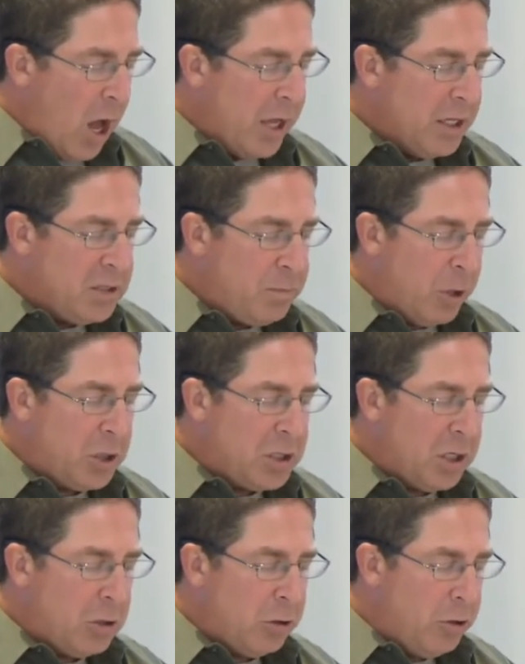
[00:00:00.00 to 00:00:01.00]
His books
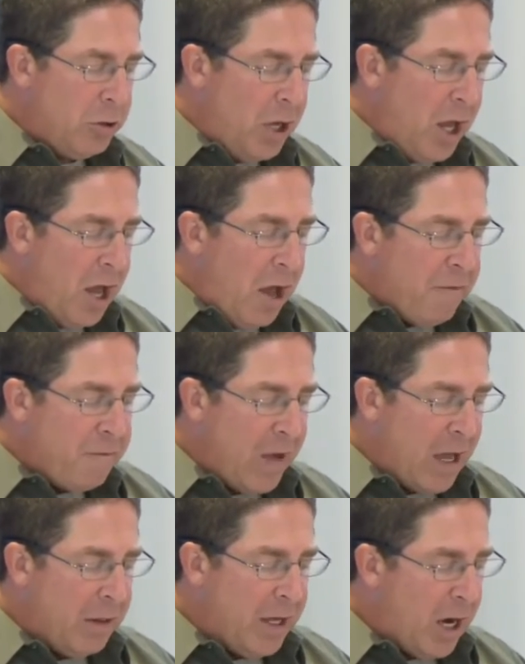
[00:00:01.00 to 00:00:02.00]
include
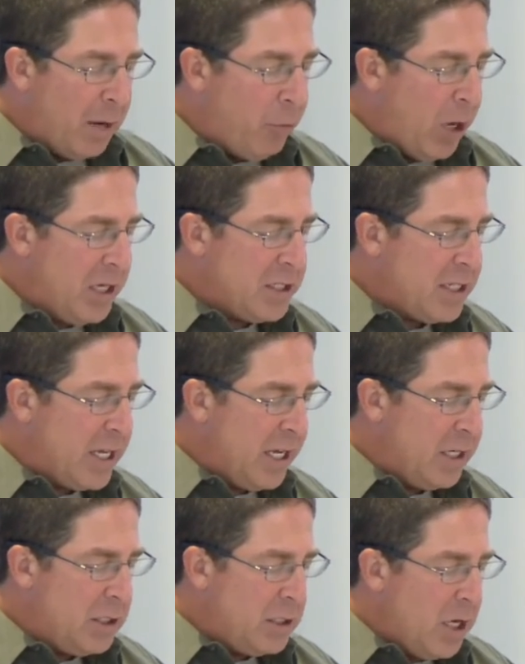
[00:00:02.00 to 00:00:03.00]
Failing Our Brightest
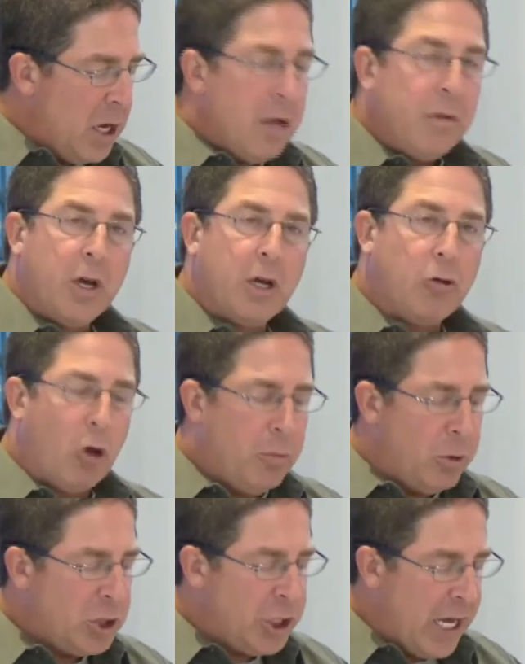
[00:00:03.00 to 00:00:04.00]
Kids, The
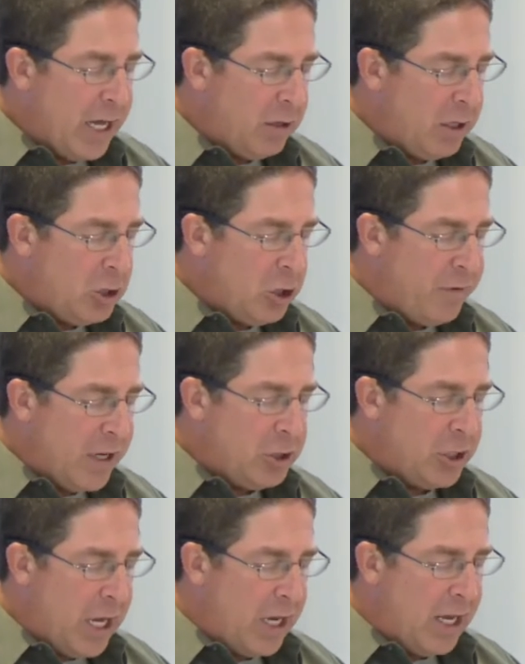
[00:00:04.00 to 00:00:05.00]
Global Challenge of
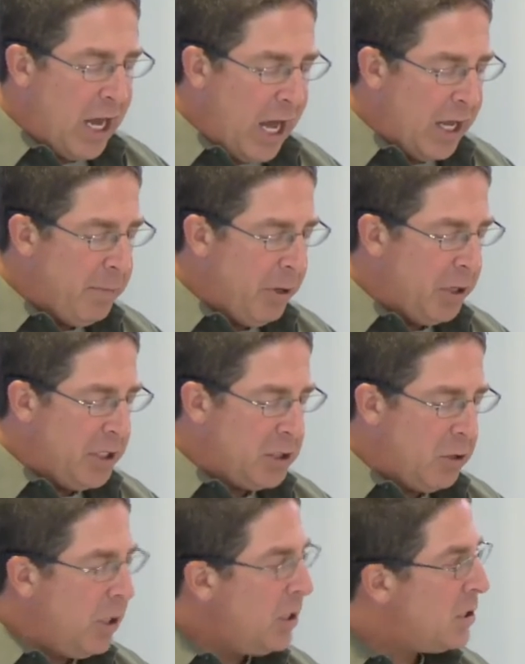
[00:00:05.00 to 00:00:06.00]
Educating High Ability
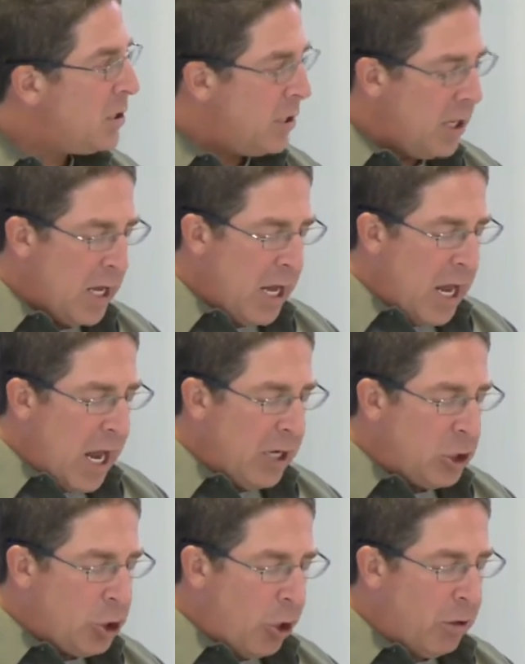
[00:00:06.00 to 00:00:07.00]
Students,
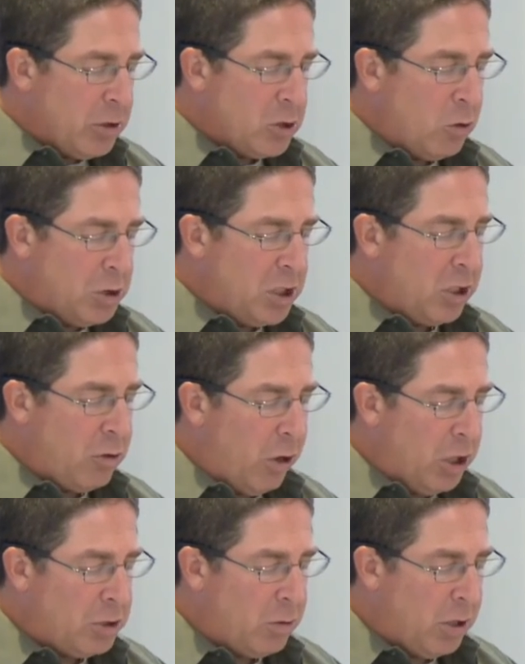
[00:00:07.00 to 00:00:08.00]
and Charter Schools at the
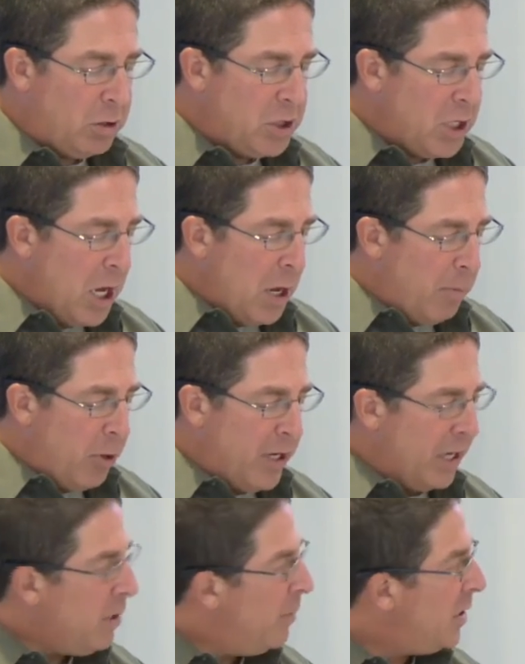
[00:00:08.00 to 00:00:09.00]
Crossroads,
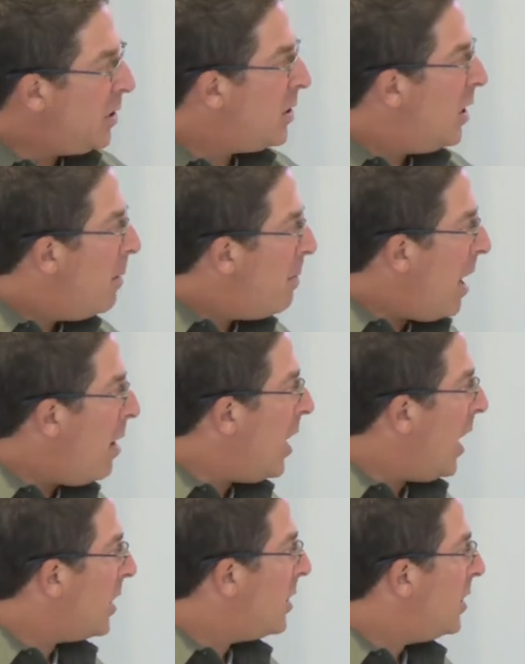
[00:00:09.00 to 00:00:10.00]
Predicaments,
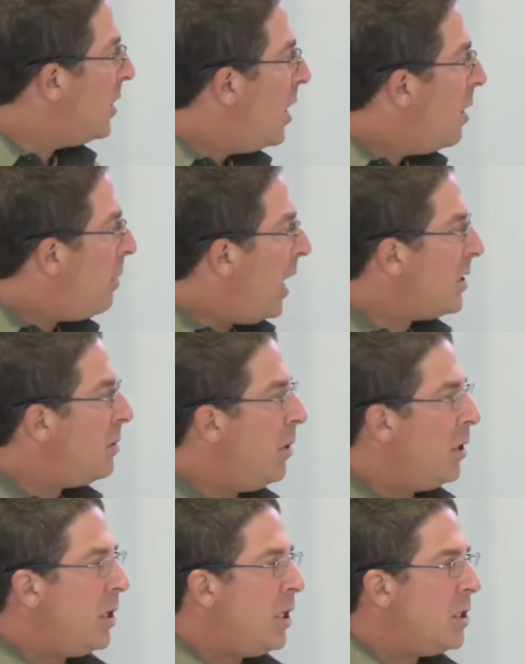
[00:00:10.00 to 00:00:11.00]
Paradoxes,
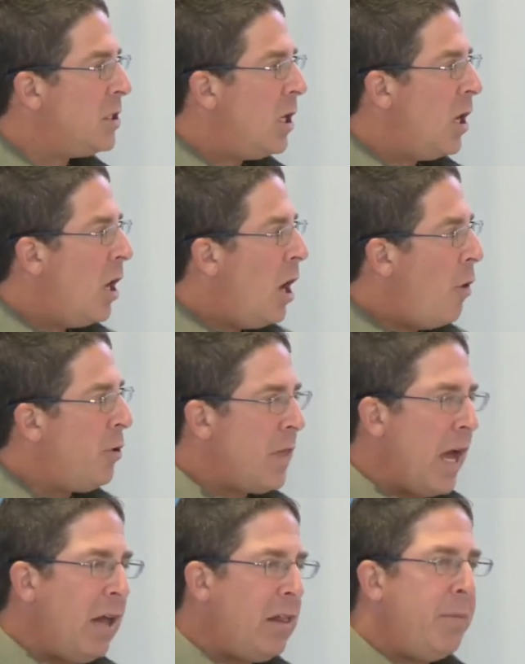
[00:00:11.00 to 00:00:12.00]
Possibilities. With
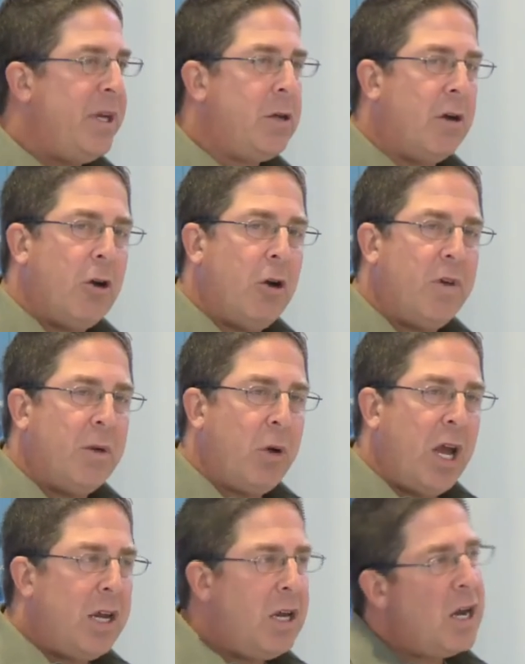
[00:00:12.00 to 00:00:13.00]
that, let me turn it over to
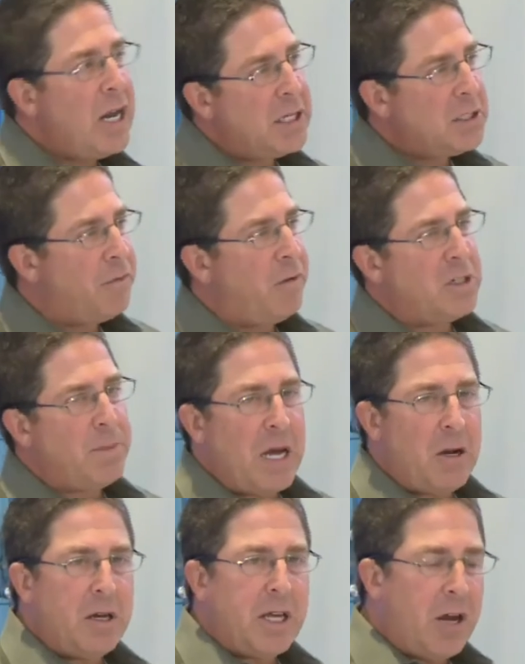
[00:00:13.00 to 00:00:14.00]
Brandon and ask the first
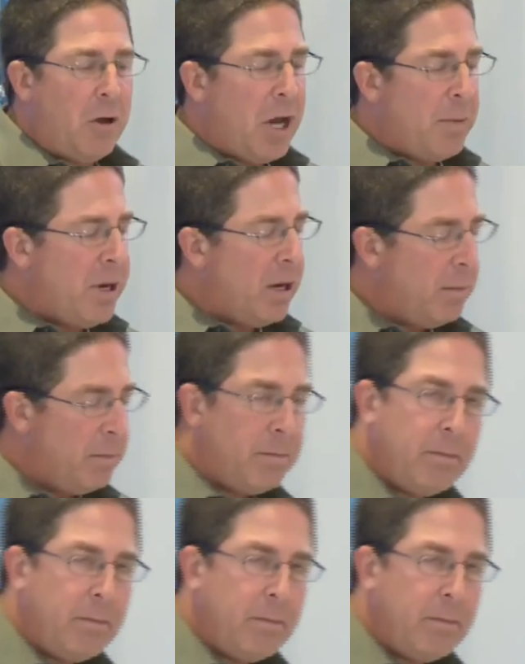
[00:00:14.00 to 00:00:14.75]
panel to get on up here.